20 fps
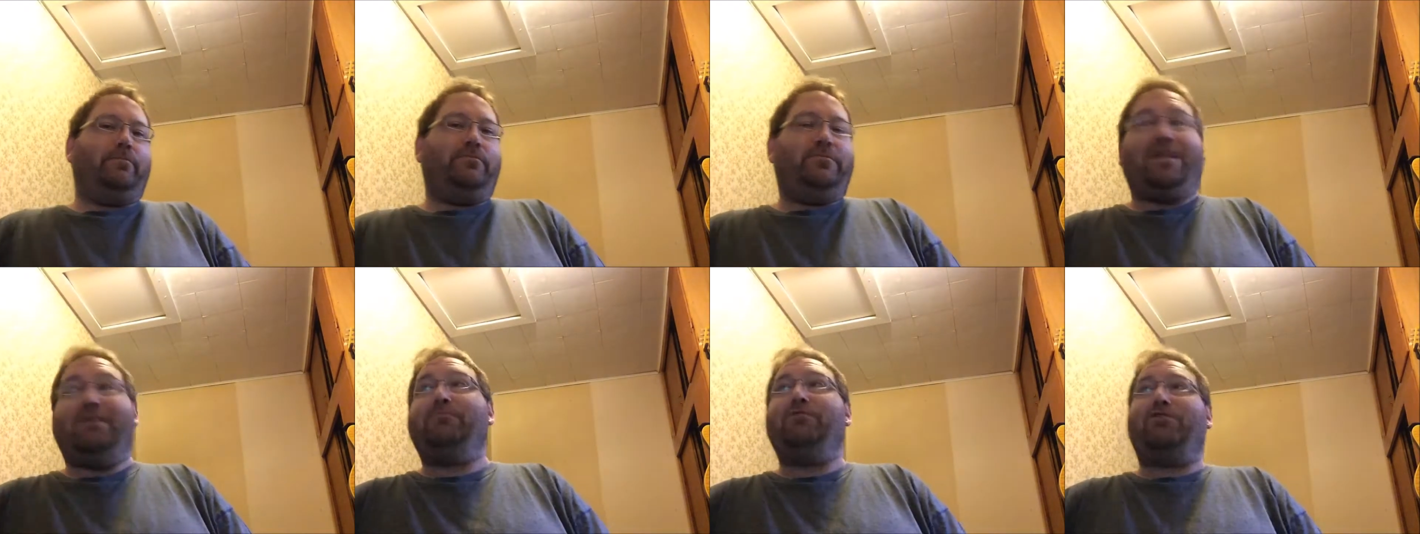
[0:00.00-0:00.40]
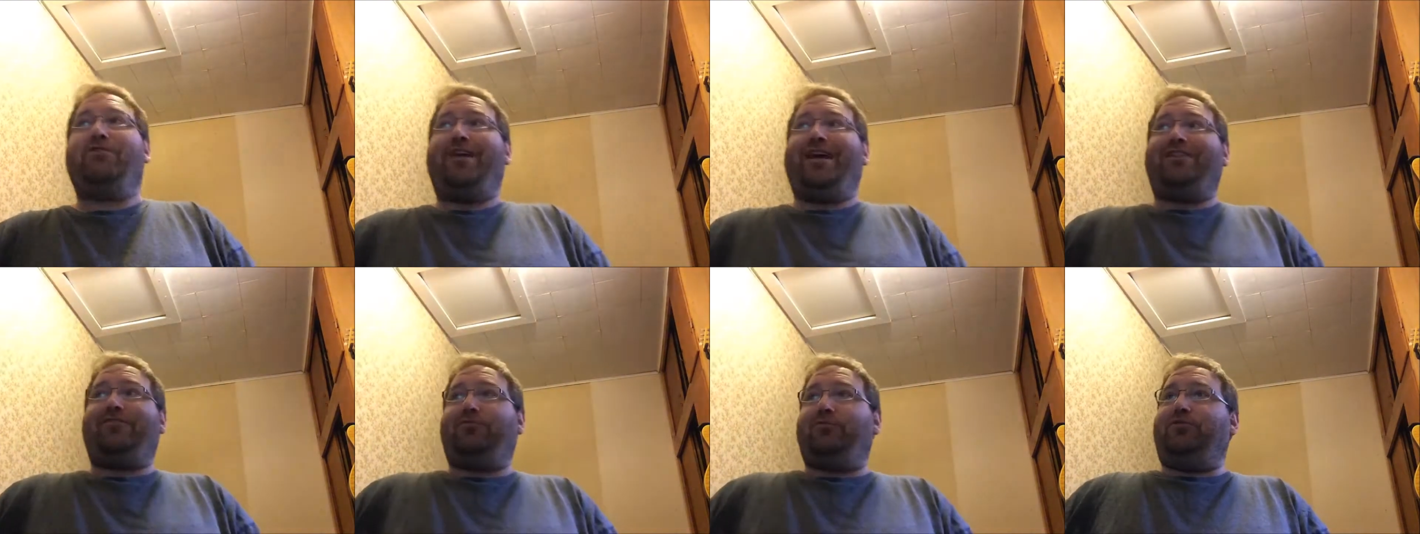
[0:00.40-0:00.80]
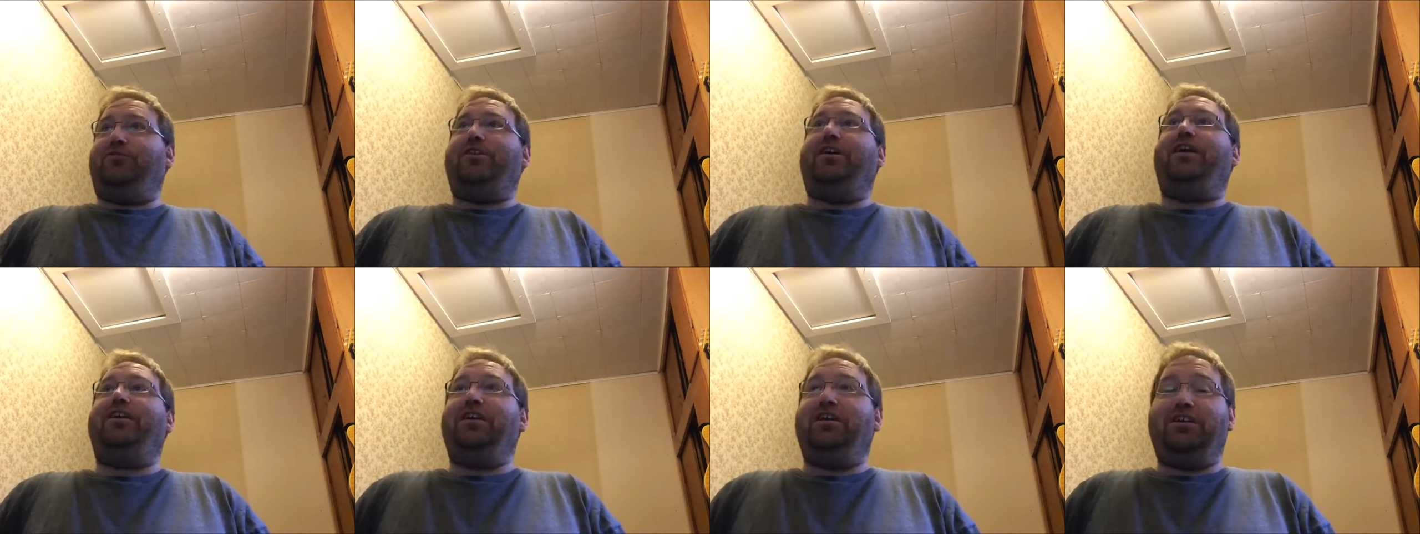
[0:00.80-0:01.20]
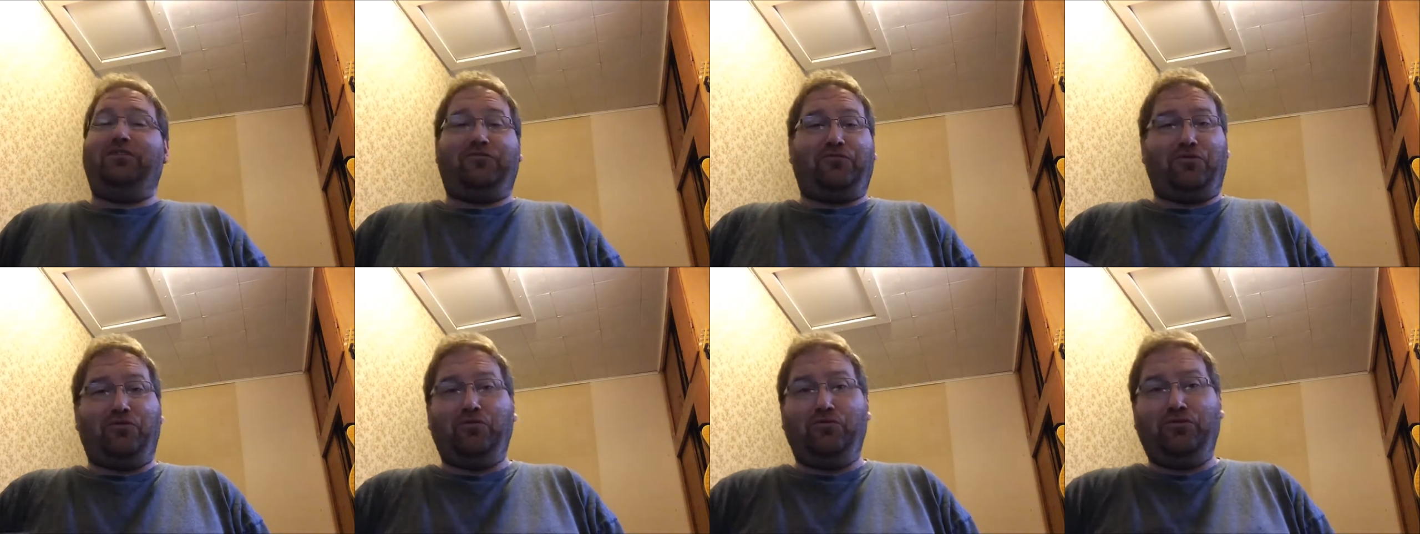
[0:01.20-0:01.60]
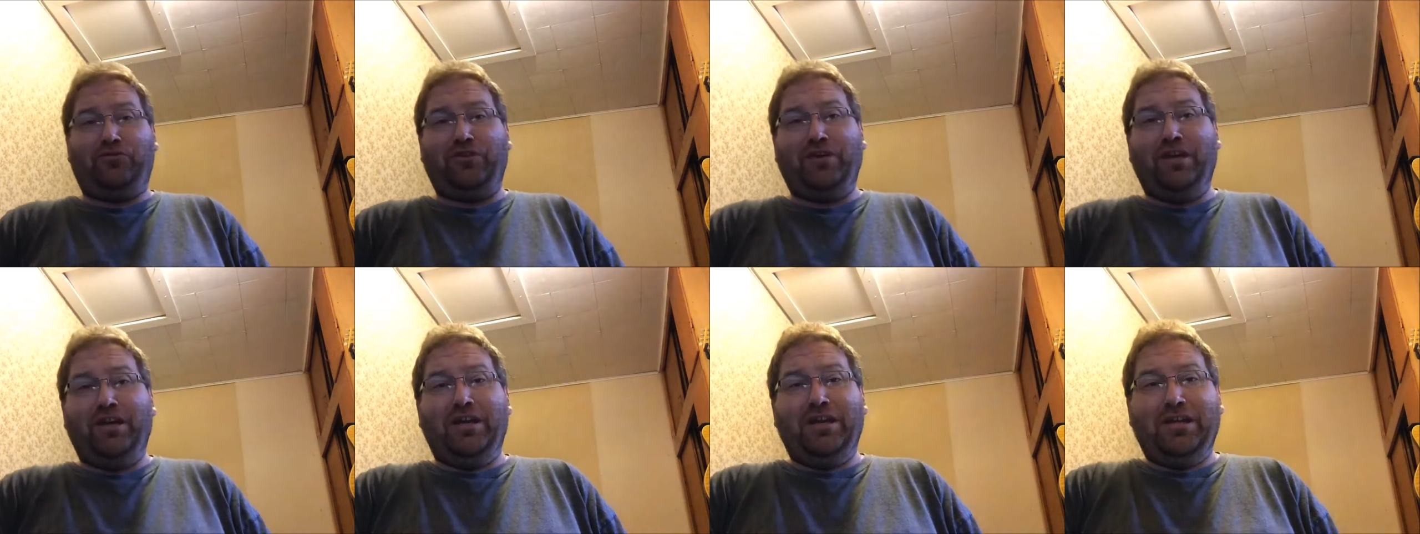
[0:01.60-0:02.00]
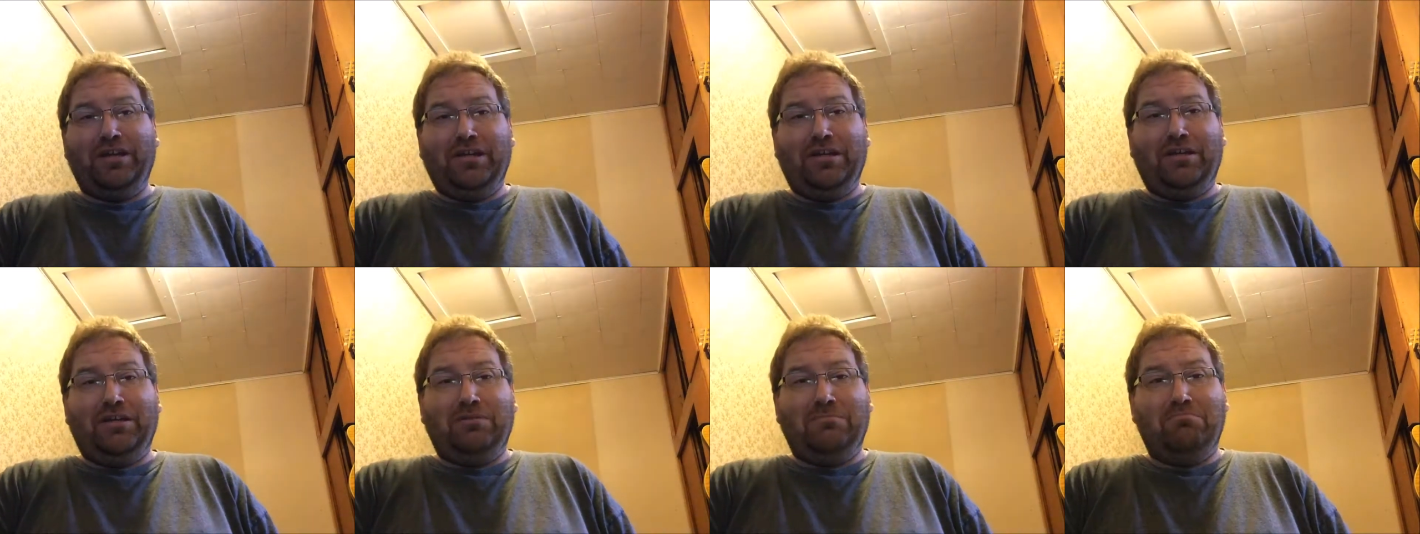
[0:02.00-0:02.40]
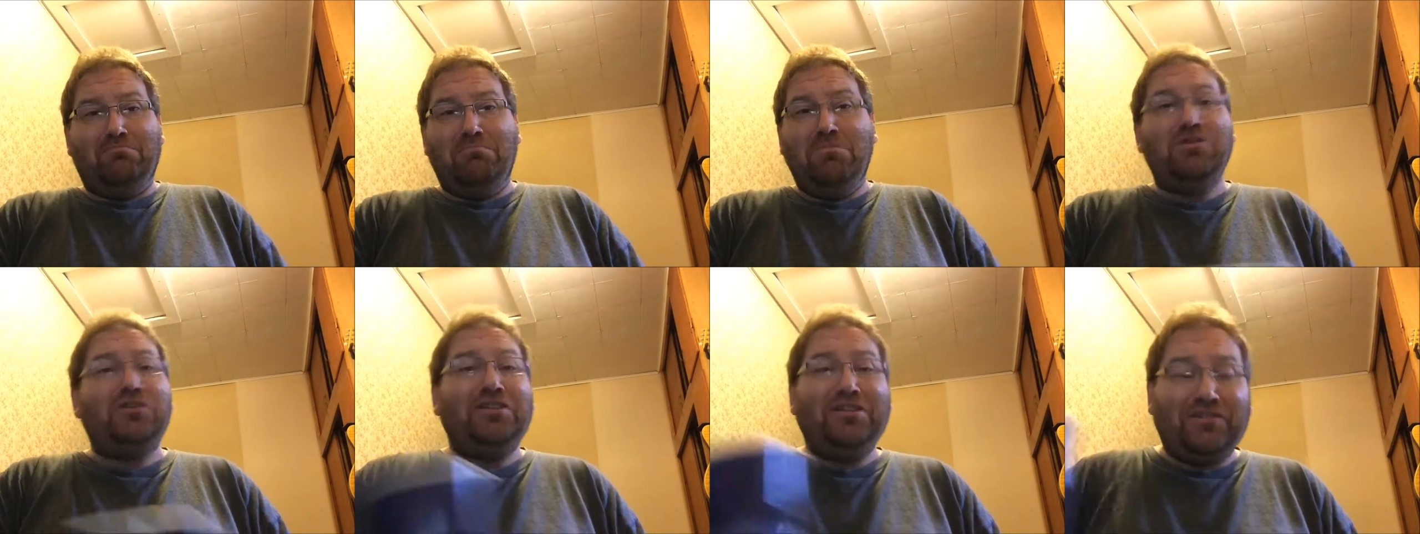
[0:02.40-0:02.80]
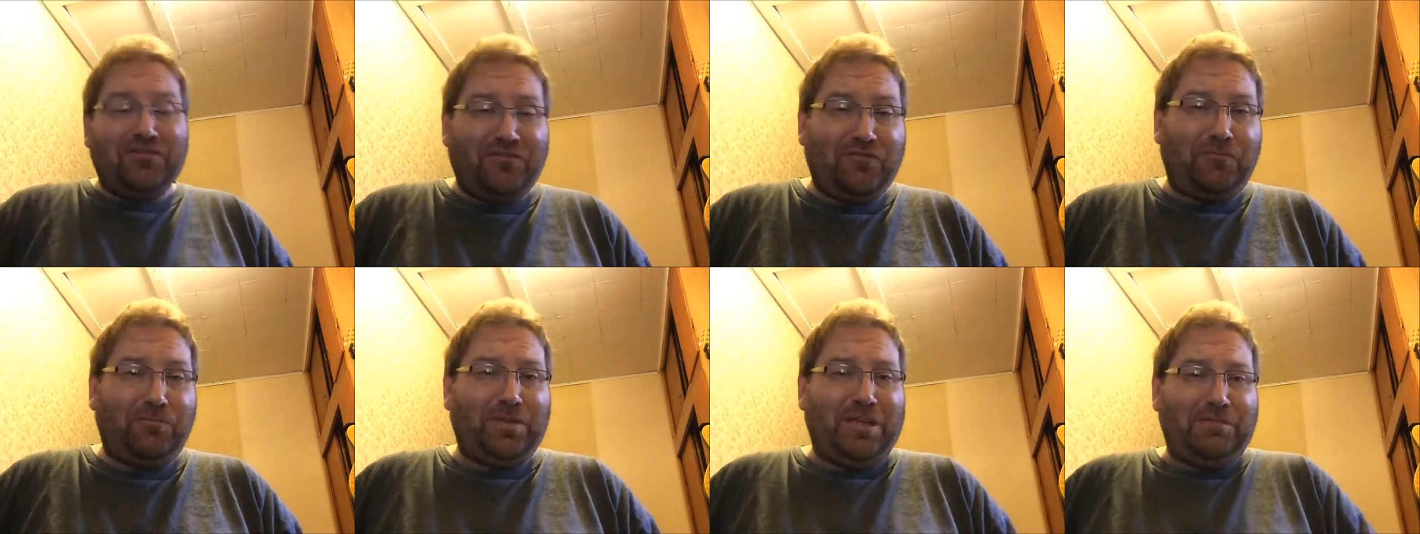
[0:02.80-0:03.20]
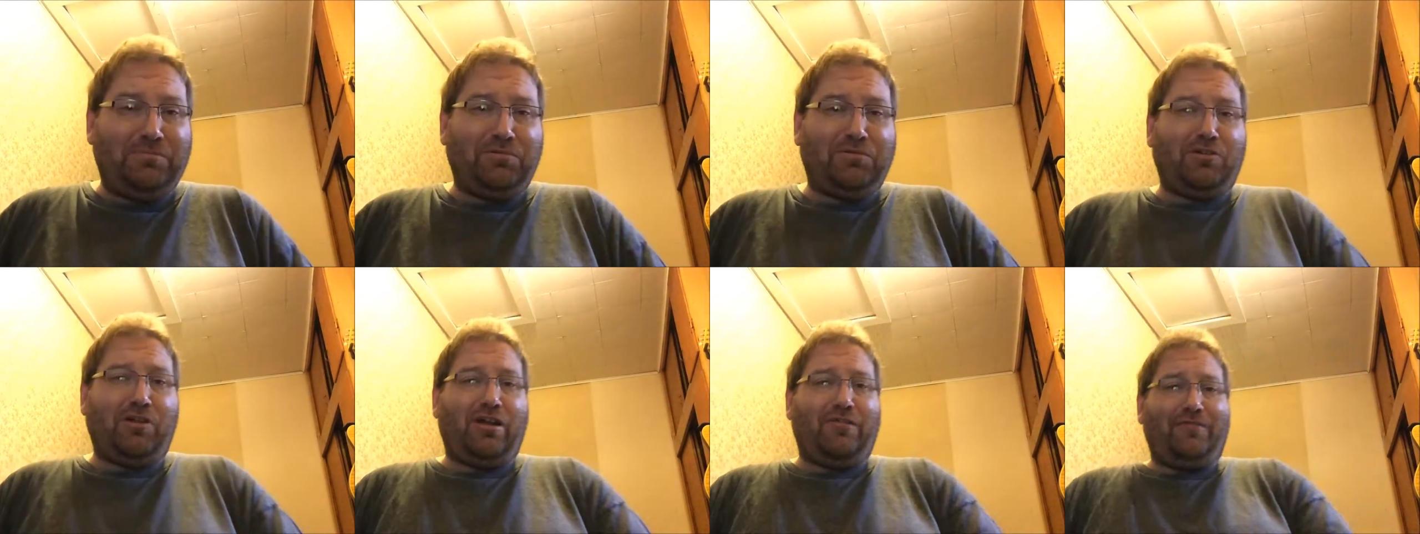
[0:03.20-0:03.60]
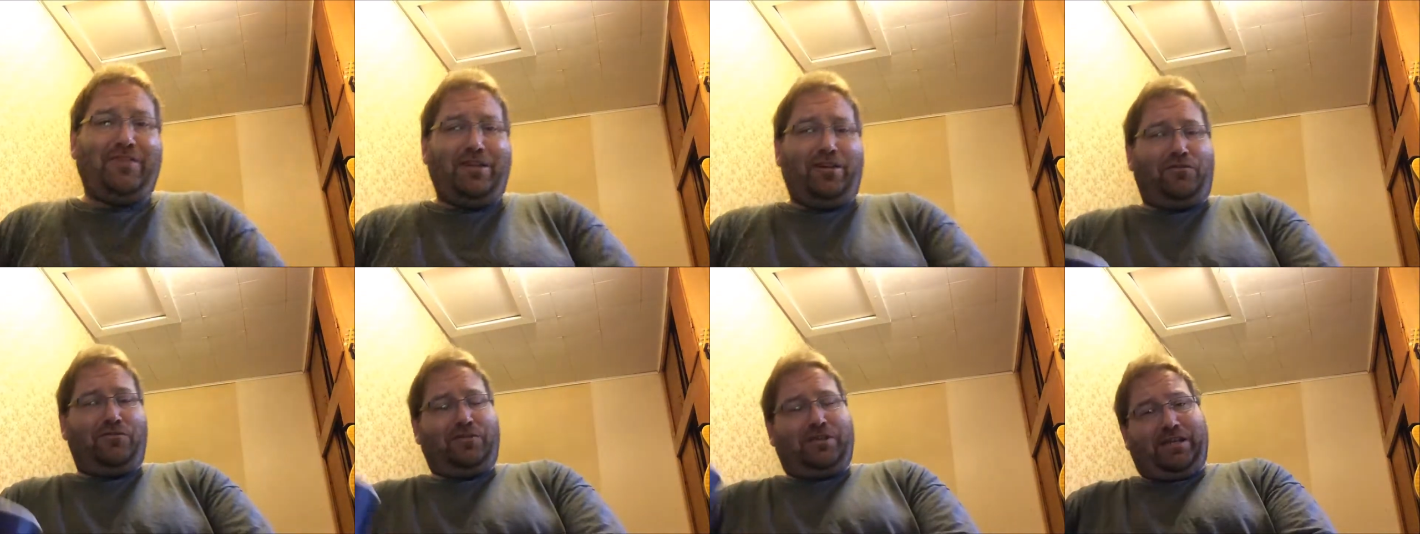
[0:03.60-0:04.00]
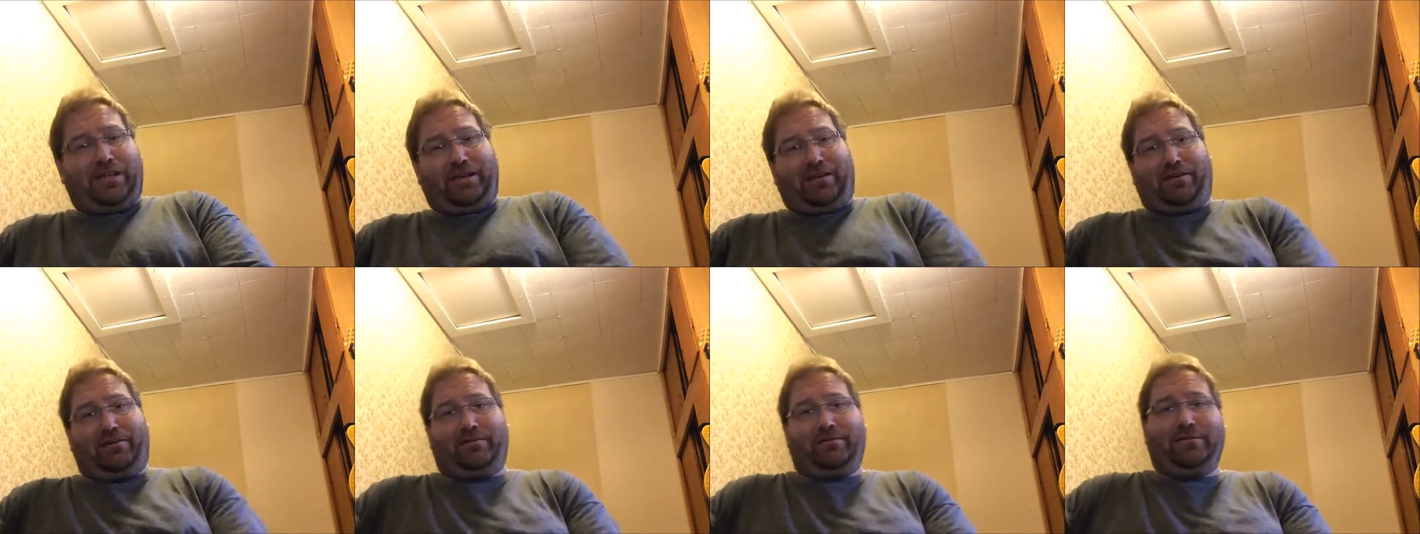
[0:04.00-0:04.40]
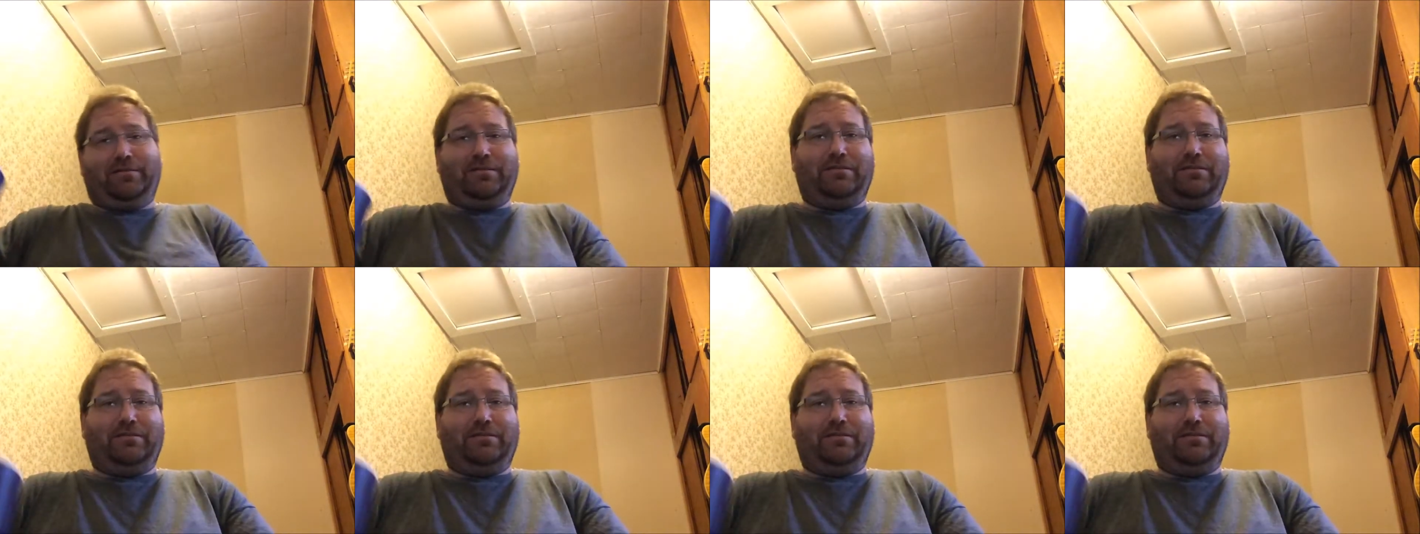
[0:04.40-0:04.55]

Democrats will tell you it throws millions of people off health care,